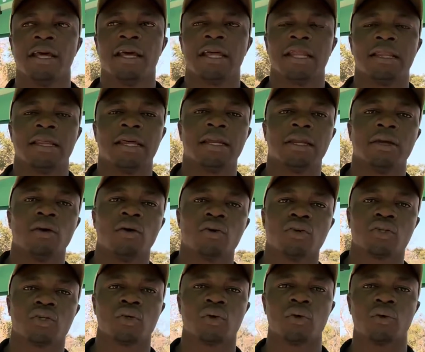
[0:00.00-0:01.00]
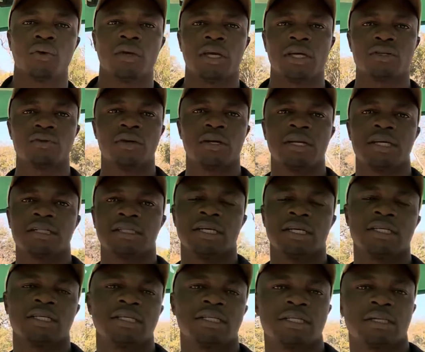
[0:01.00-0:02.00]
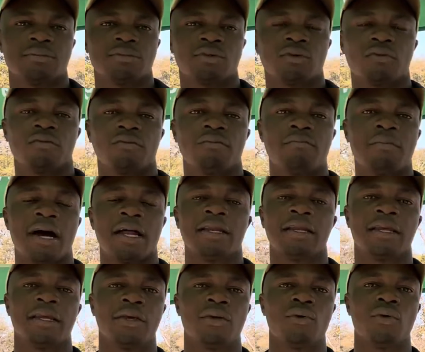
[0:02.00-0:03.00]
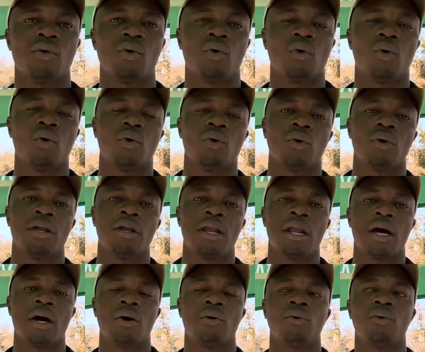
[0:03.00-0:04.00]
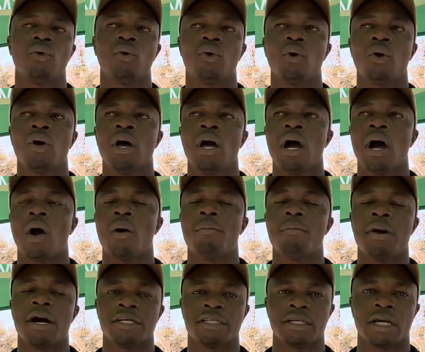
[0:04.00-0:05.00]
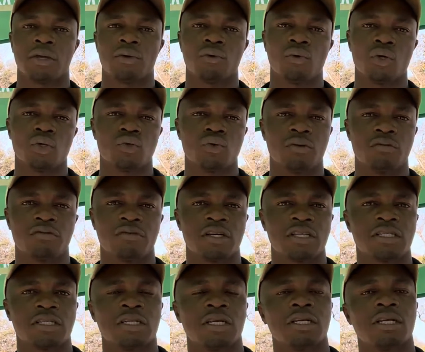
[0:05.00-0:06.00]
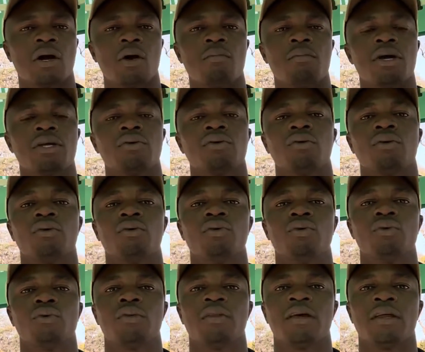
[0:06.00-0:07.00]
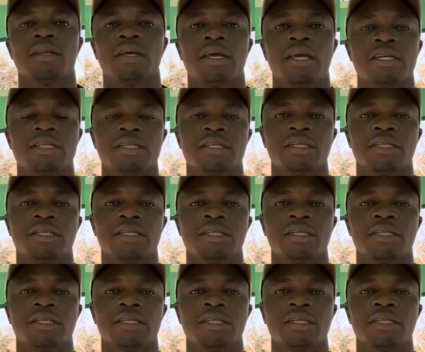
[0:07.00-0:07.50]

Then also you get to understand in terms of money, you now know how much are you going to invest and how much you then get in